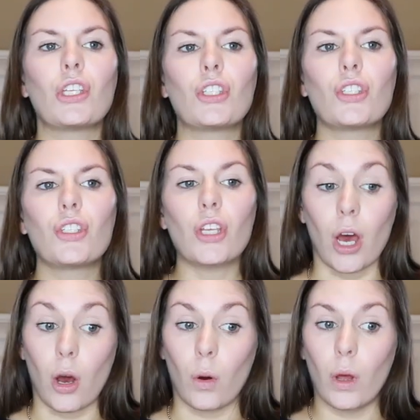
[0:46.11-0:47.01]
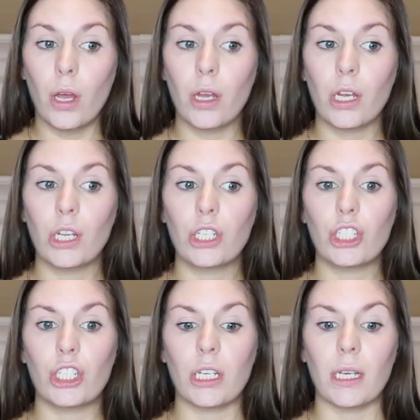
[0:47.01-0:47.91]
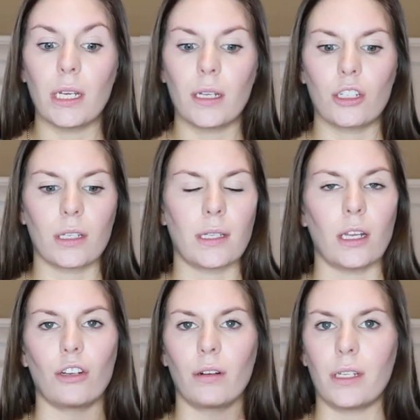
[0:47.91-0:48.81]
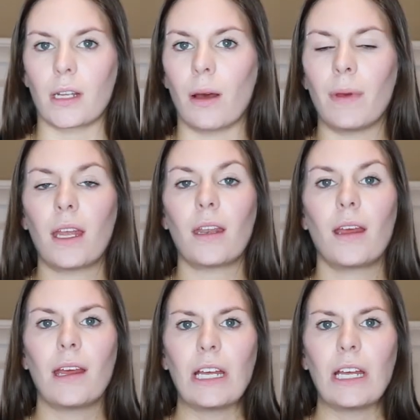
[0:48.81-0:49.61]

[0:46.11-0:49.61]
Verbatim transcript: So she just said, you don't need to come in,